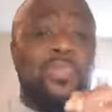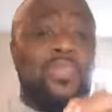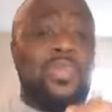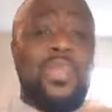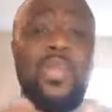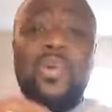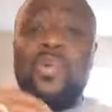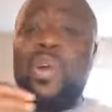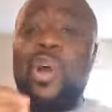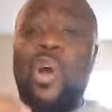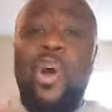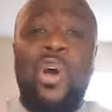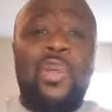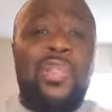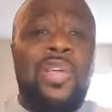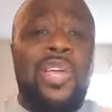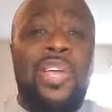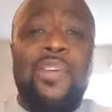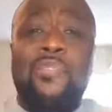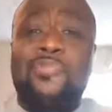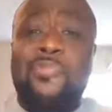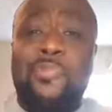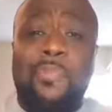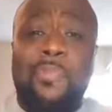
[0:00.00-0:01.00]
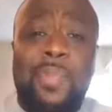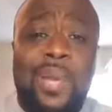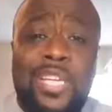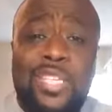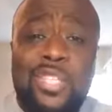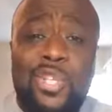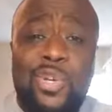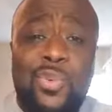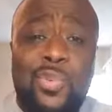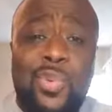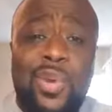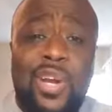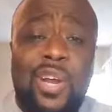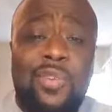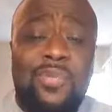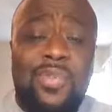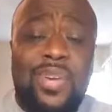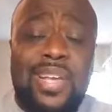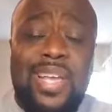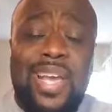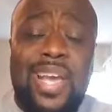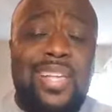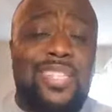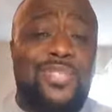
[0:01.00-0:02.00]
with all the information or whatever the
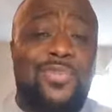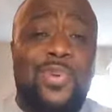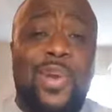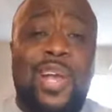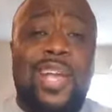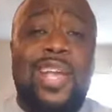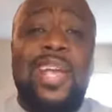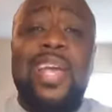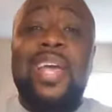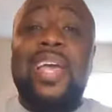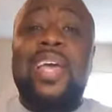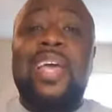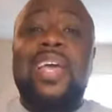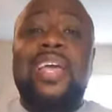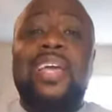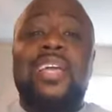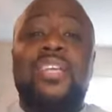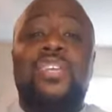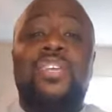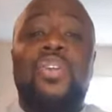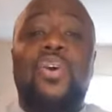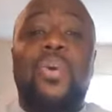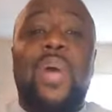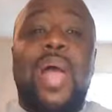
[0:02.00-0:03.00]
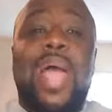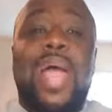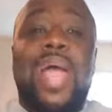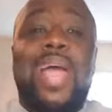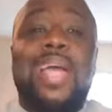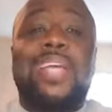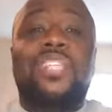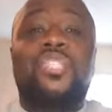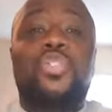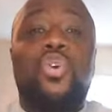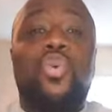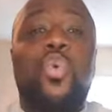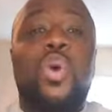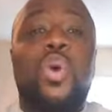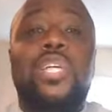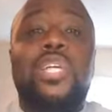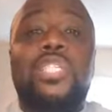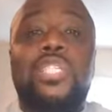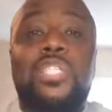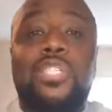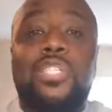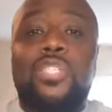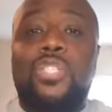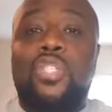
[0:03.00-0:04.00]
case, right? You know, ask
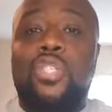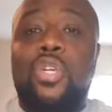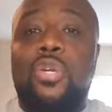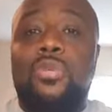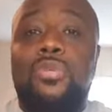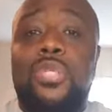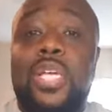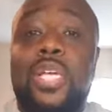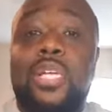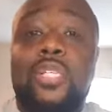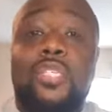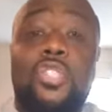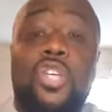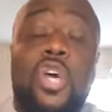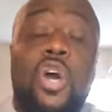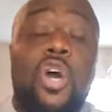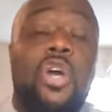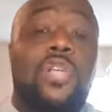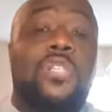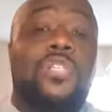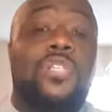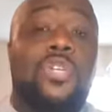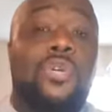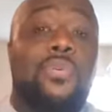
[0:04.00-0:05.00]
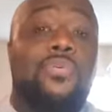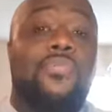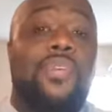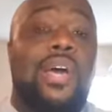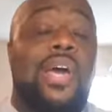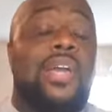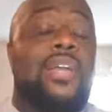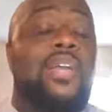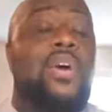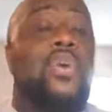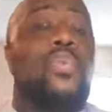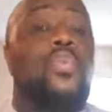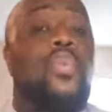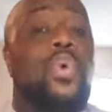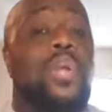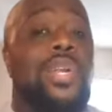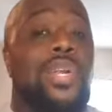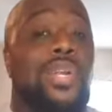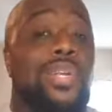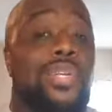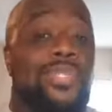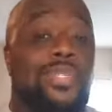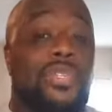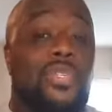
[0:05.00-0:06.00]
questions, you know what I'm saying? Talk to them, find out what
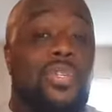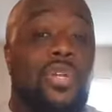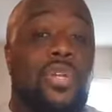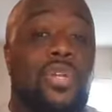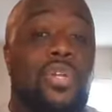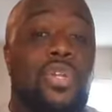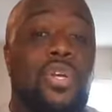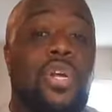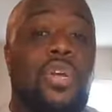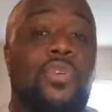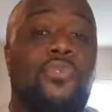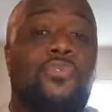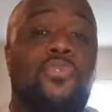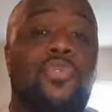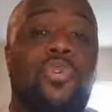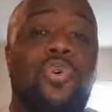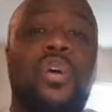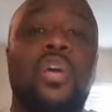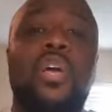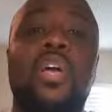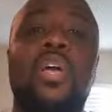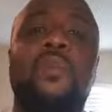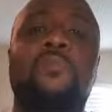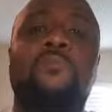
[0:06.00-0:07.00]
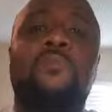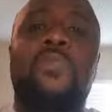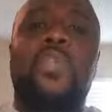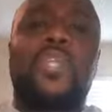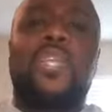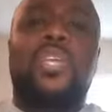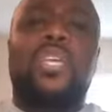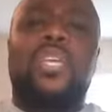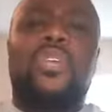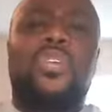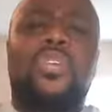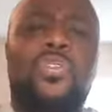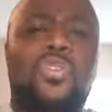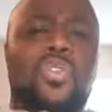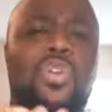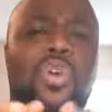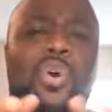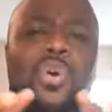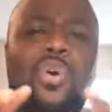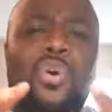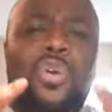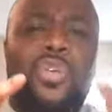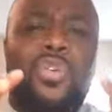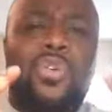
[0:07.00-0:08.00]
it is that they're looking for. You
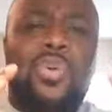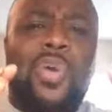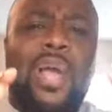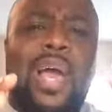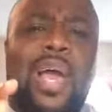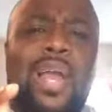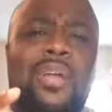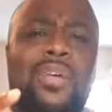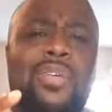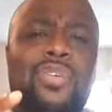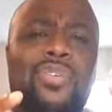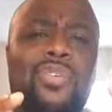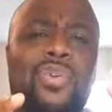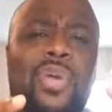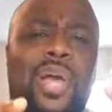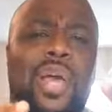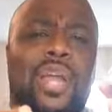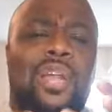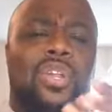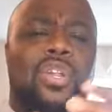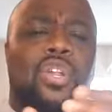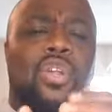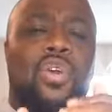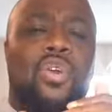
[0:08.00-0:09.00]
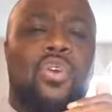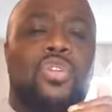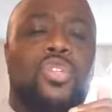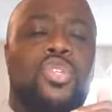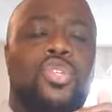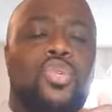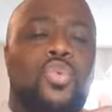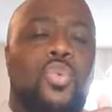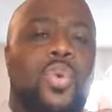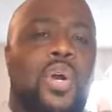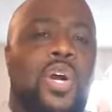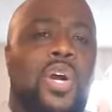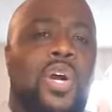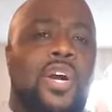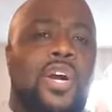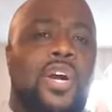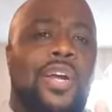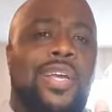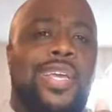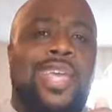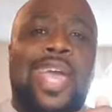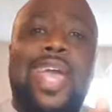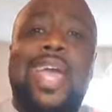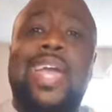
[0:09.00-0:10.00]
know, you gotta learn to
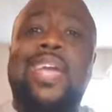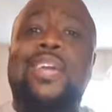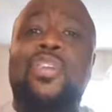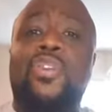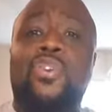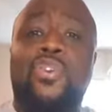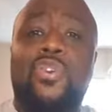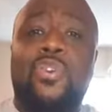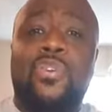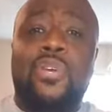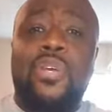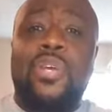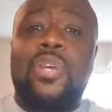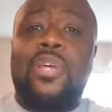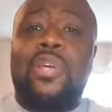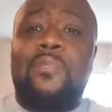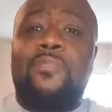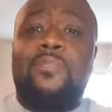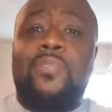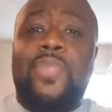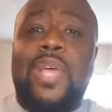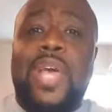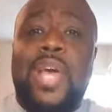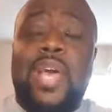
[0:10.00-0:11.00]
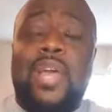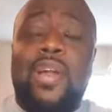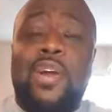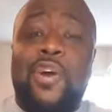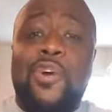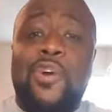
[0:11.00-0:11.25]
cater that,